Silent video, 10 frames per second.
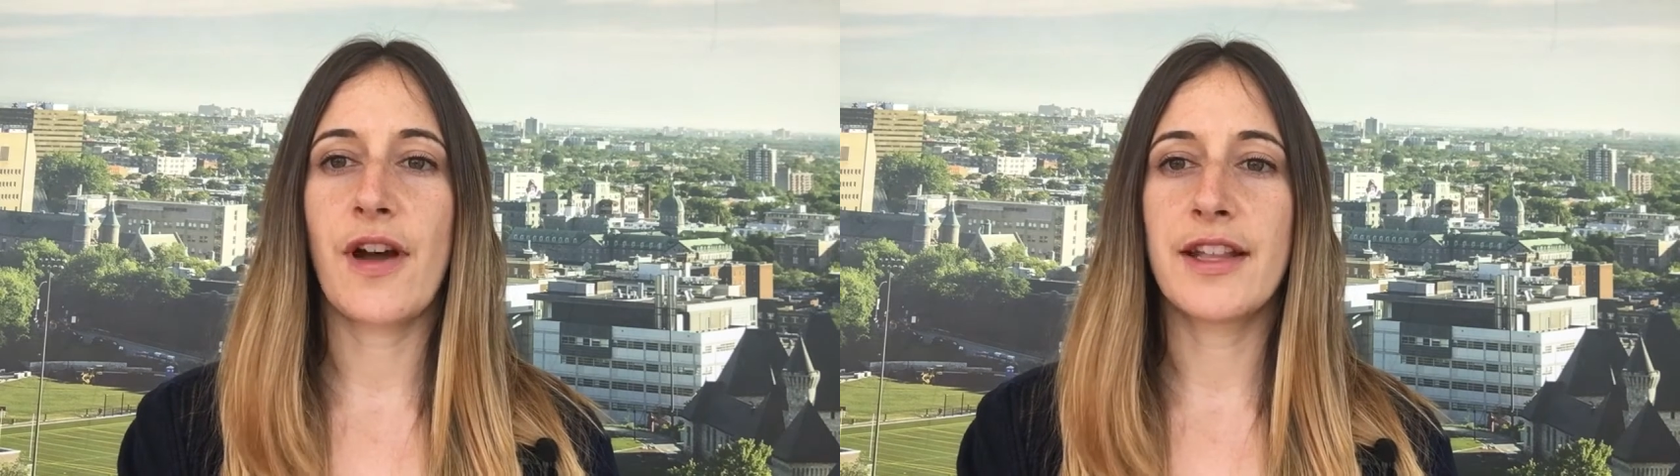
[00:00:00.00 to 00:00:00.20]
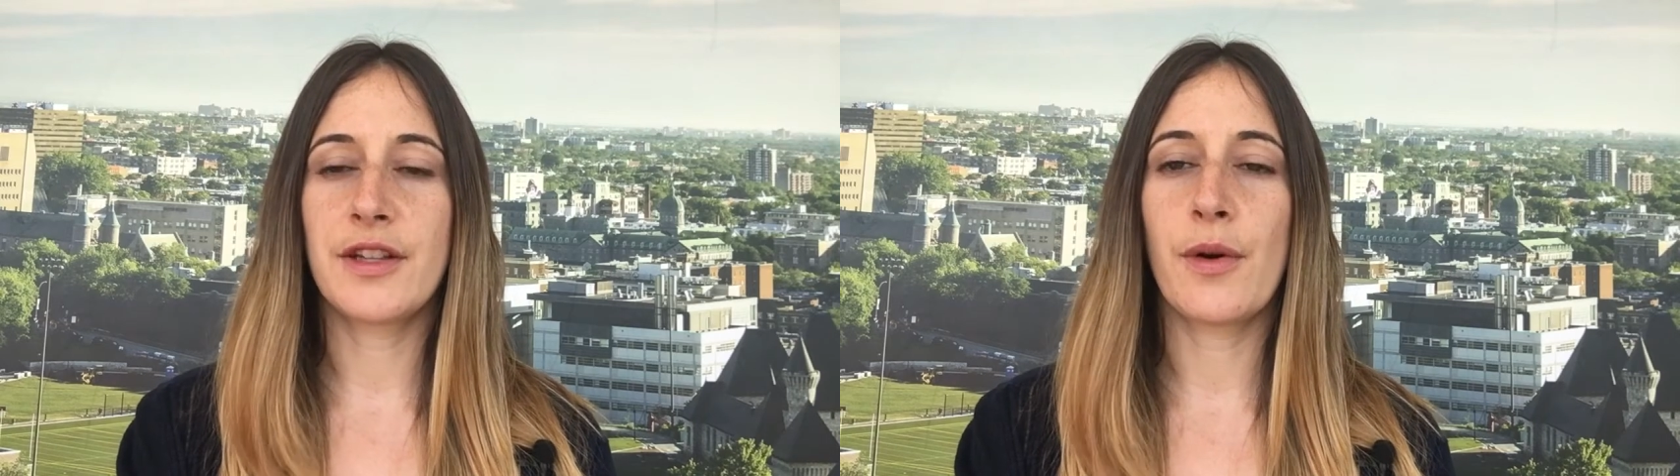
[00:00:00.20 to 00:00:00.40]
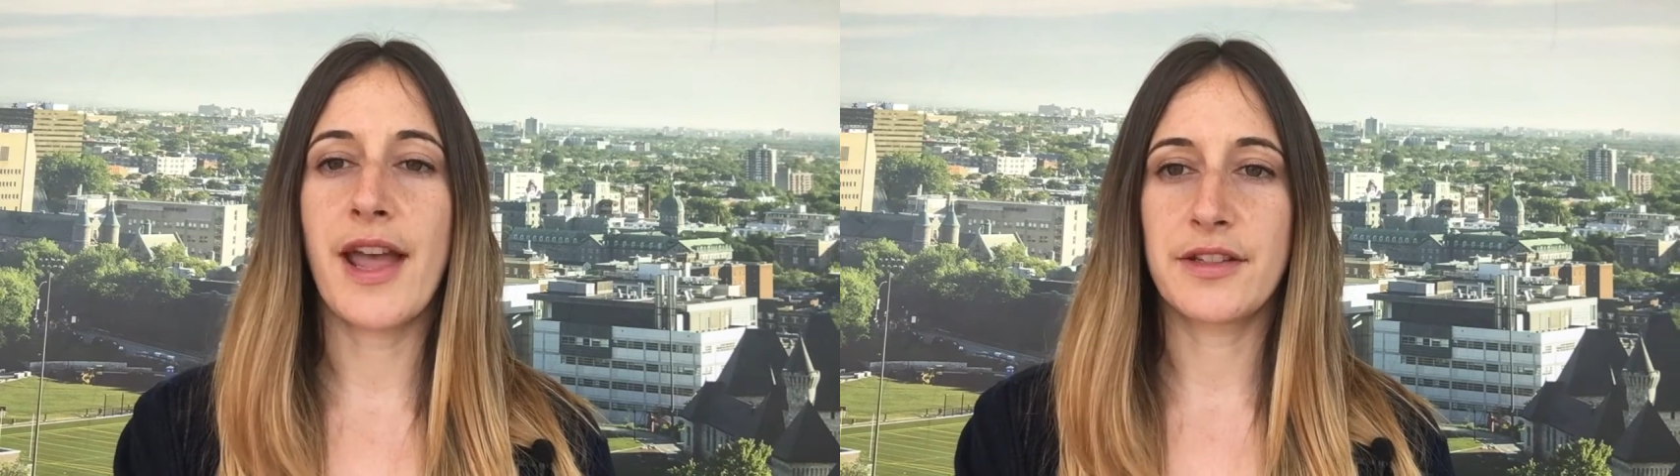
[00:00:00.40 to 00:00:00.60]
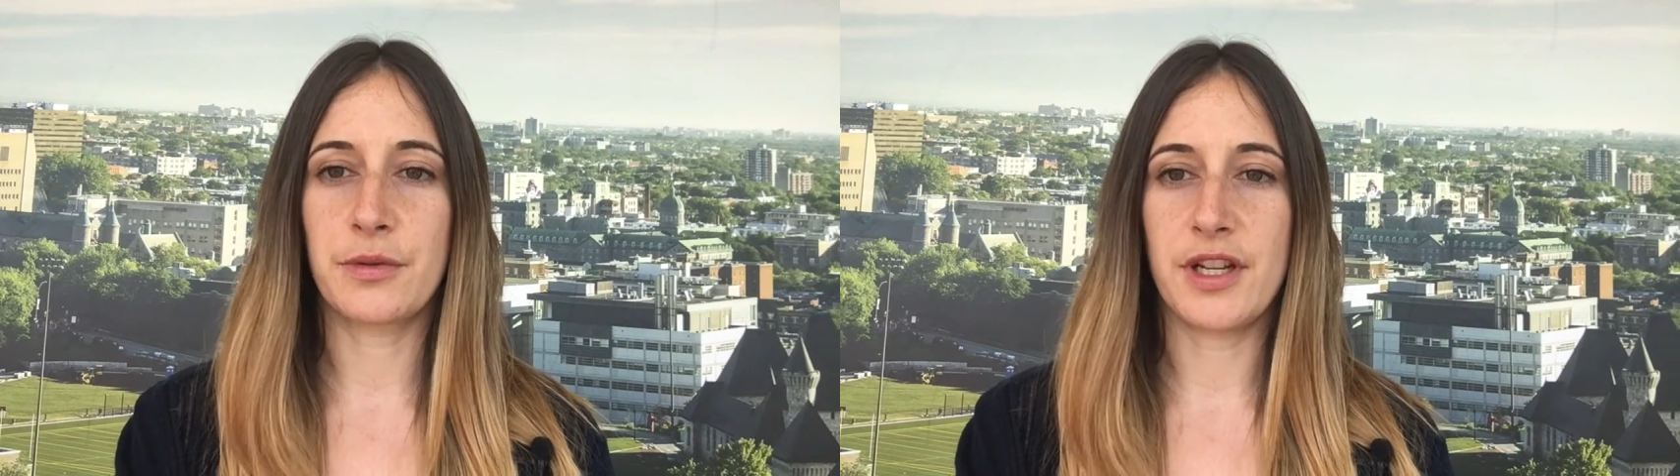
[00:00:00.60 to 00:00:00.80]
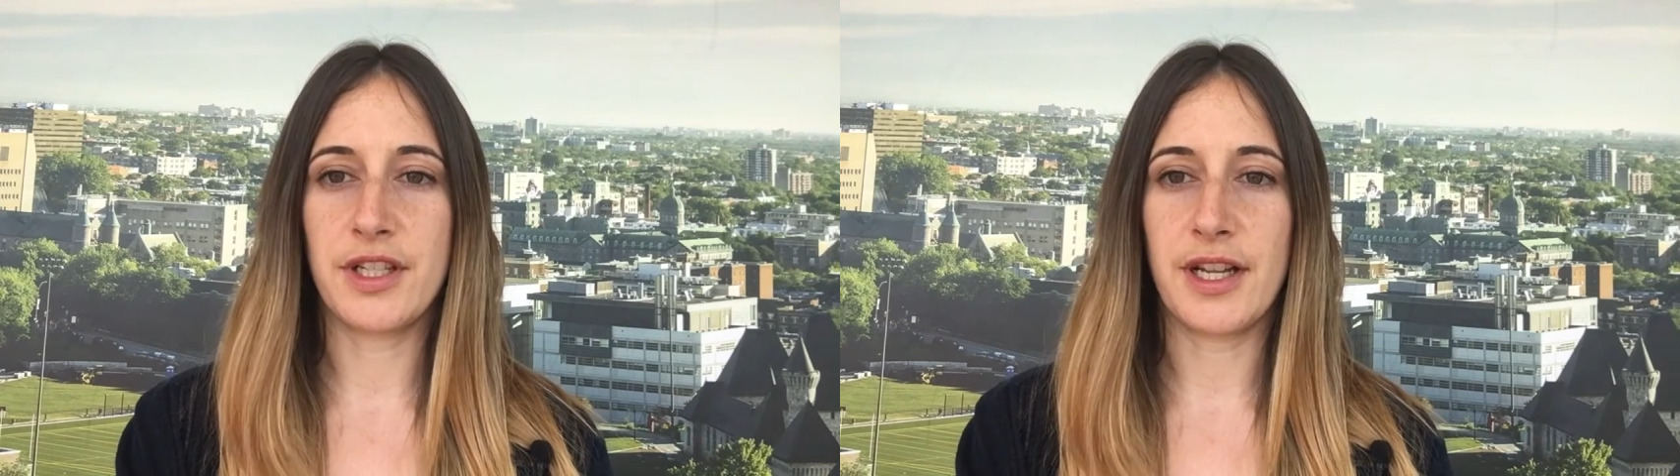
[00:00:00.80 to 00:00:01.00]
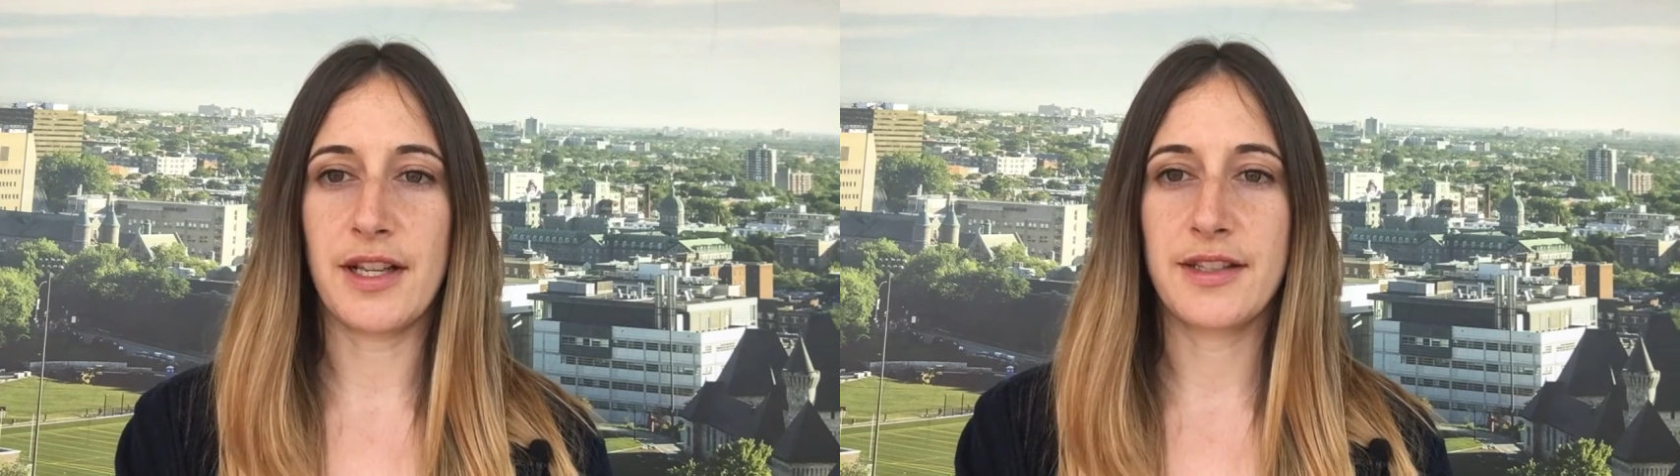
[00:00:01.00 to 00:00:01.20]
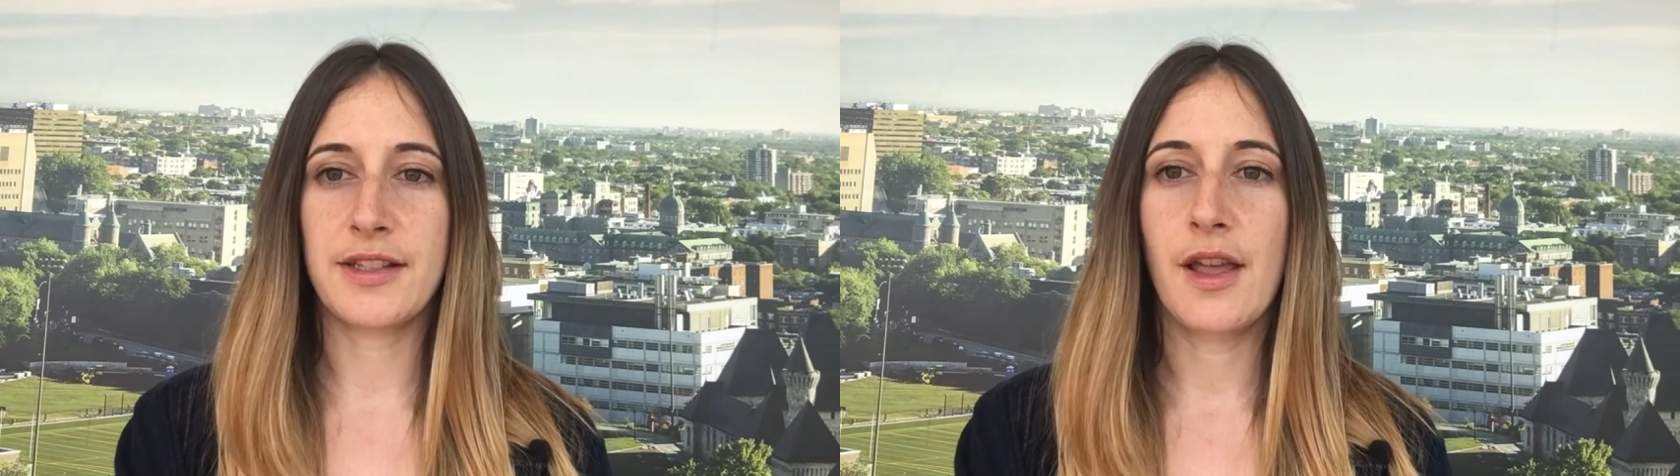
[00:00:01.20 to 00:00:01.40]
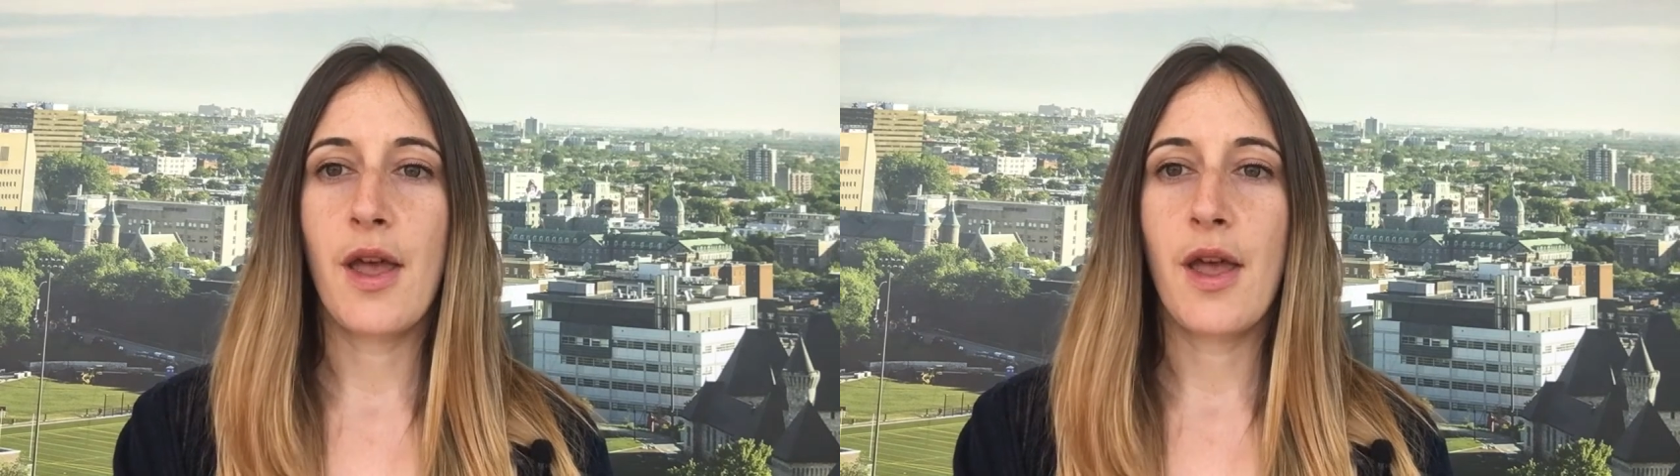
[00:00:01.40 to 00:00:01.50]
phytoestrogens,